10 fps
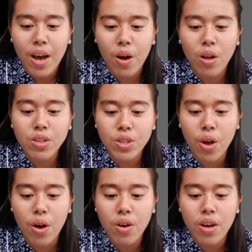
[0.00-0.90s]

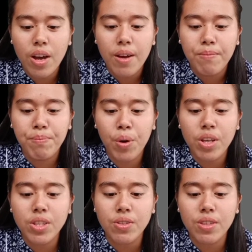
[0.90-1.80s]
Also,
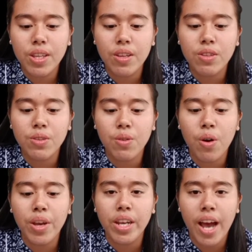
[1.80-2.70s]
boys continue to
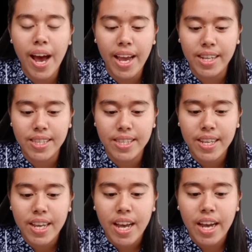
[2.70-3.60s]
grow in height,
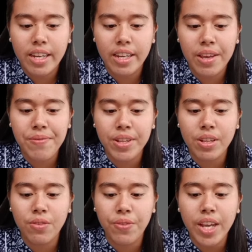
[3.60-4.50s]
and even
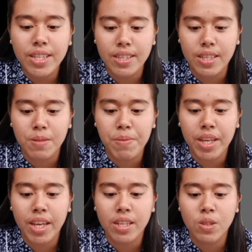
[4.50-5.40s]
their faces
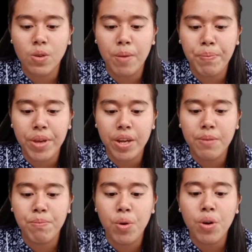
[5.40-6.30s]
begin to appear
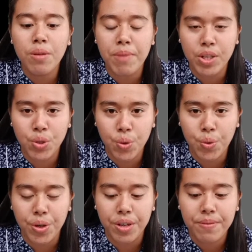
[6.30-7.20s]
more
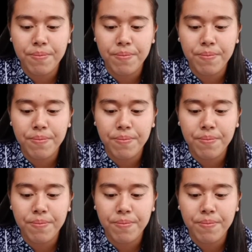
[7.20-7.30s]
mature.